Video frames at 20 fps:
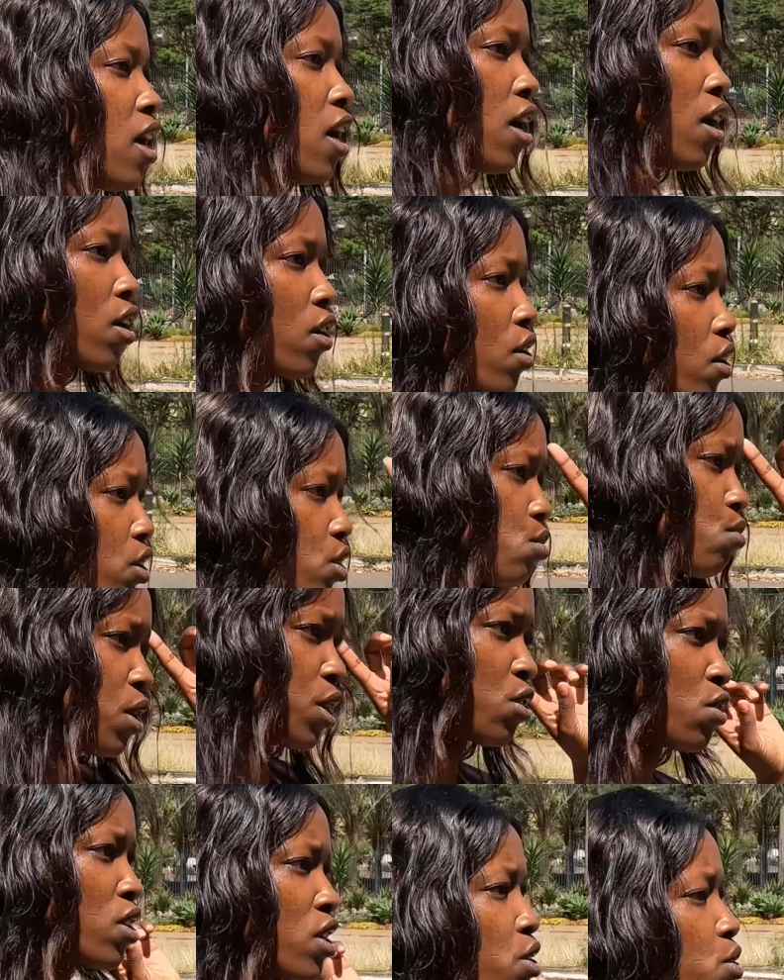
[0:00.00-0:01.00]
Yeah. Because
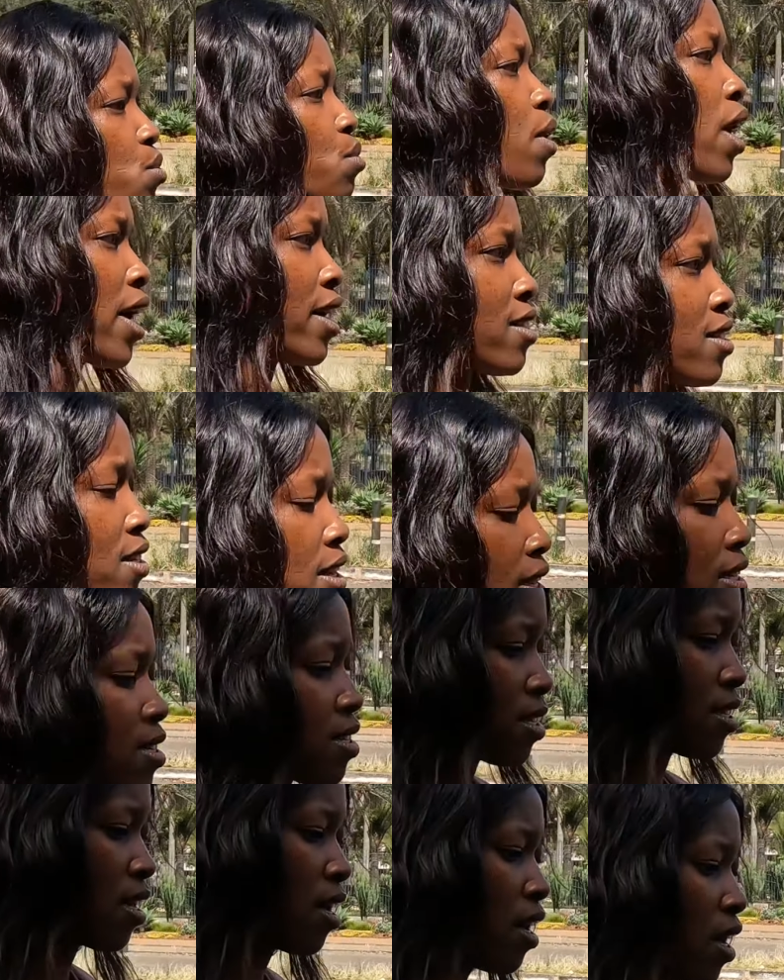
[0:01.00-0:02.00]
when you need to access
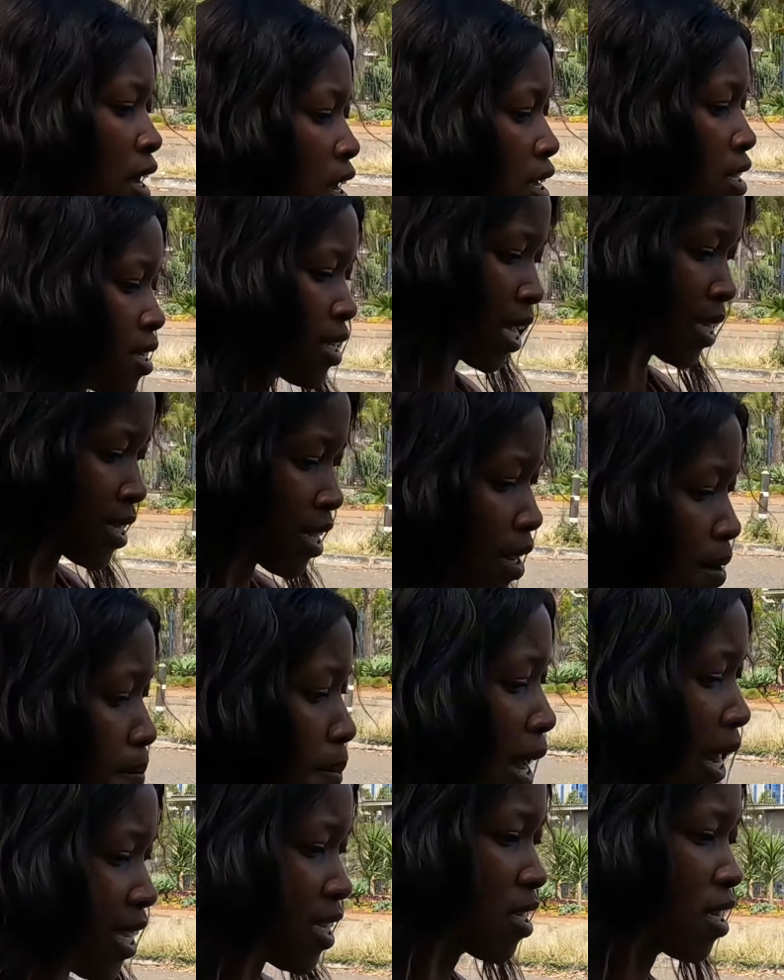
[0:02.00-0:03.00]
certain
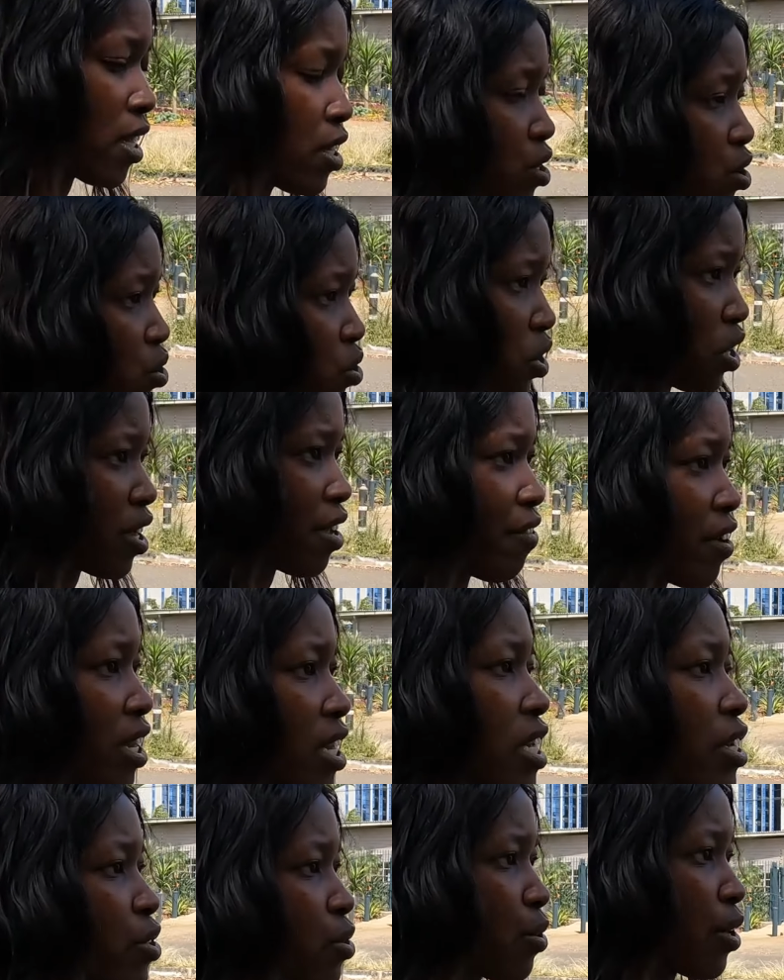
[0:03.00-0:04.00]
places, you don't
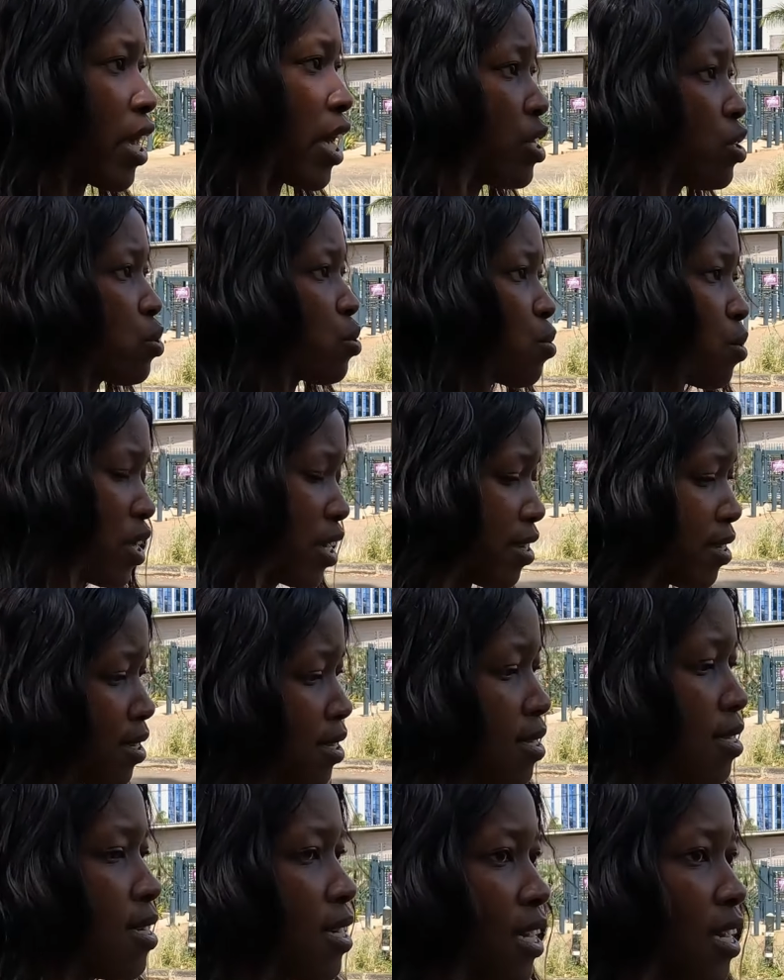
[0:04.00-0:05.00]
even need to get to the
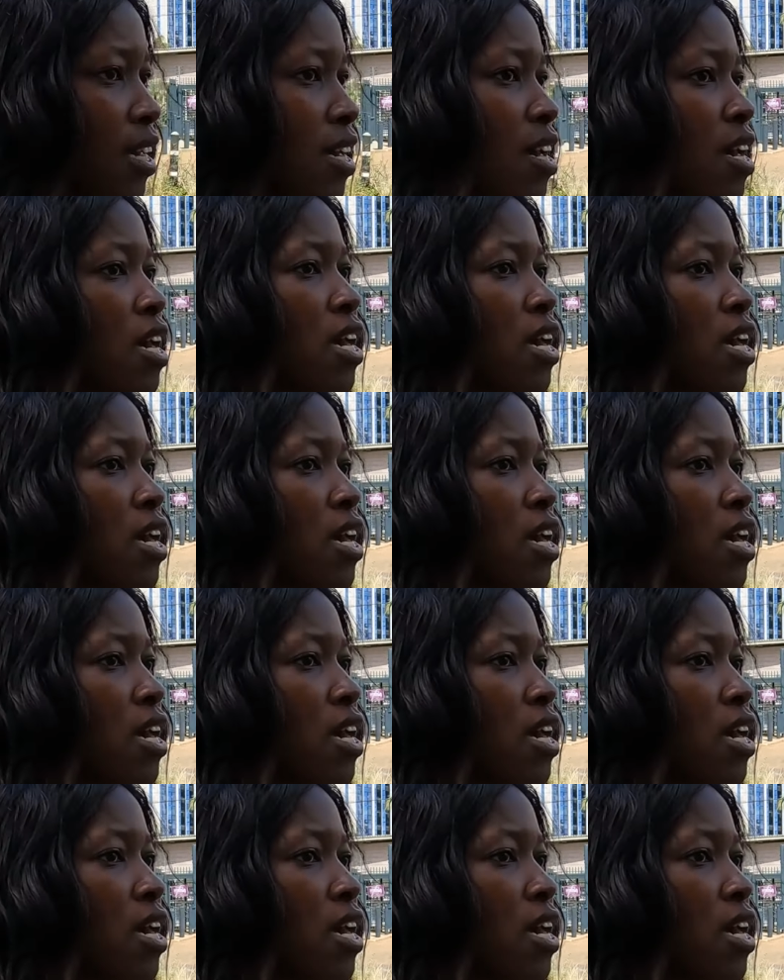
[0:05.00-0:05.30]
city.